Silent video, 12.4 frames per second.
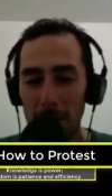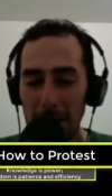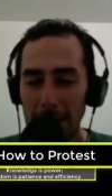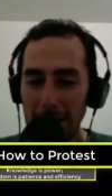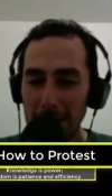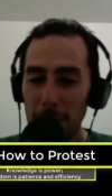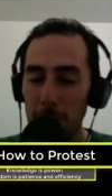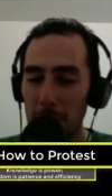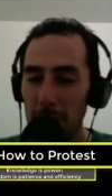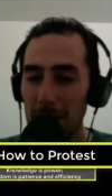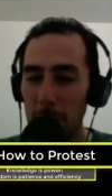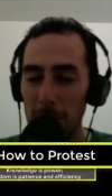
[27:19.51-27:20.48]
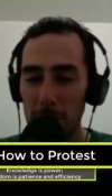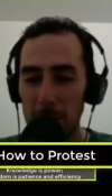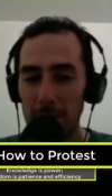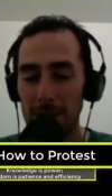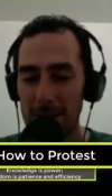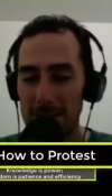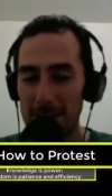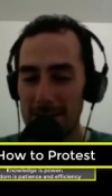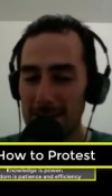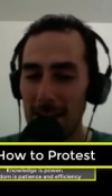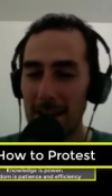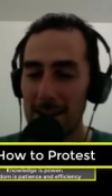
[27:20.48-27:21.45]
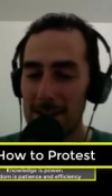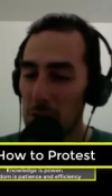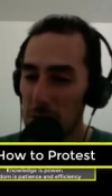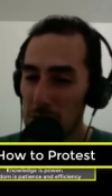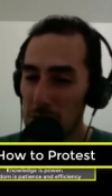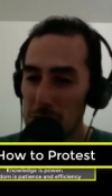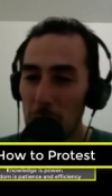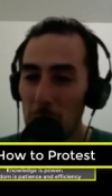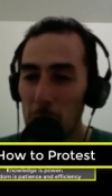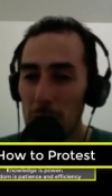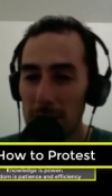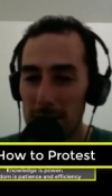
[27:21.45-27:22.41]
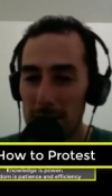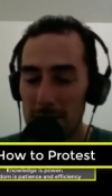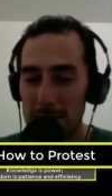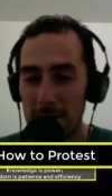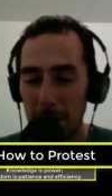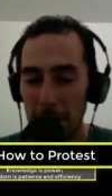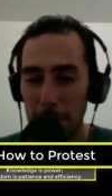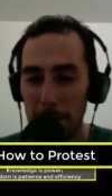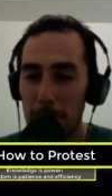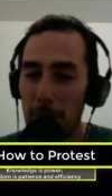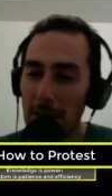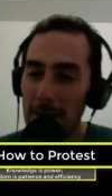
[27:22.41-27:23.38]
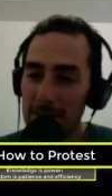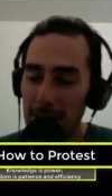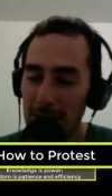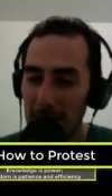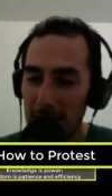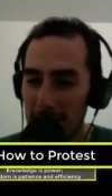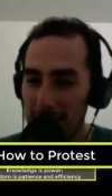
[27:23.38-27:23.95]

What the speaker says: I think really what the state is concerned with is maintaining,